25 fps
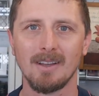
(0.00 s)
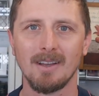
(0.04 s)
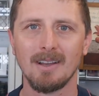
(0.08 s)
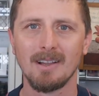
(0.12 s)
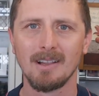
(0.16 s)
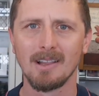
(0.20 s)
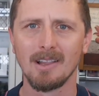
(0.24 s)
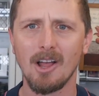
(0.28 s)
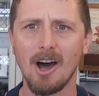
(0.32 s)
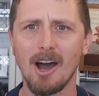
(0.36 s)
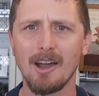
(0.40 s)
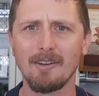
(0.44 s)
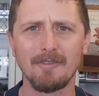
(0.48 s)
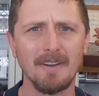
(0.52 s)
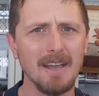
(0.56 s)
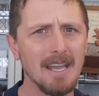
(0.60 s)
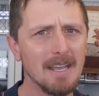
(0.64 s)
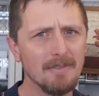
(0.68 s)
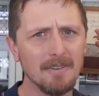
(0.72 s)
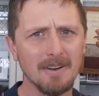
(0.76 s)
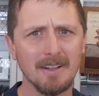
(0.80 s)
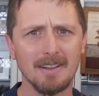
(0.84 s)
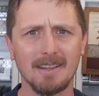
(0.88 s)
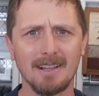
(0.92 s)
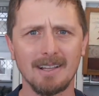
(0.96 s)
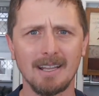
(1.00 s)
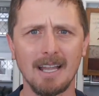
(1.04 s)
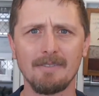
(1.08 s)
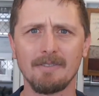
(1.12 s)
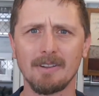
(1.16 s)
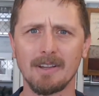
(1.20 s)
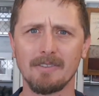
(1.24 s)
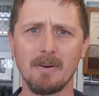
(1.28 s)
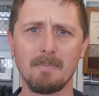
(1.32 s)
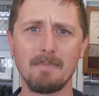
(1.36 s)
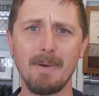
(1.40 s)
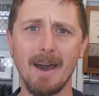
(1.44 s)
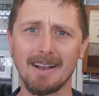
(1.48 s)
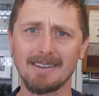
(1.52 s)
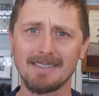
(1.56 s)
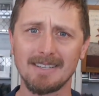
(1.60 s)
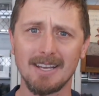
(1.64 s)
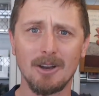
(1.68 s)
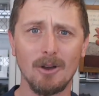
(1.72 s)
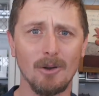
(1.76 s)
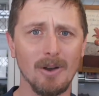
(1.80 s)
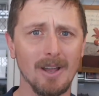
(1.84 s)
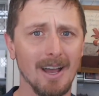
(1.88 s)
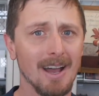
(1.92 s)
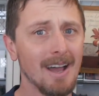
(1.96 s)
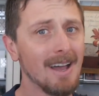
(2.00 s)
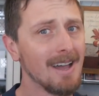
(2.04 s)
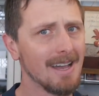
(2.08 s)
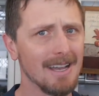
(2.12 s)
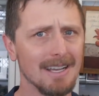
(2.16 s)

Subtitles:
Life, even at the level of a bacteria,